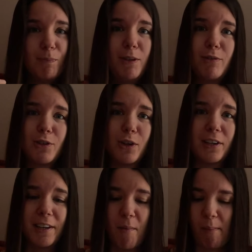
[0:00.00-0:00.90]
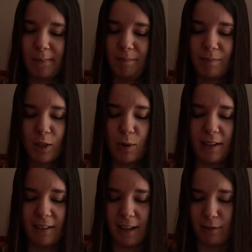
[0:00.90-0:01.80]
Beef jerky. It's
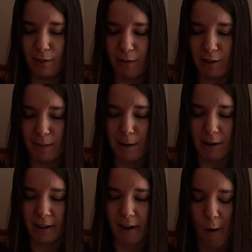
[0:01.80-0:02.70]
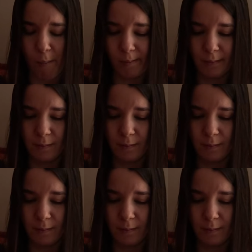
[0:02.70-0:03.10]
crazy, I feel very American now.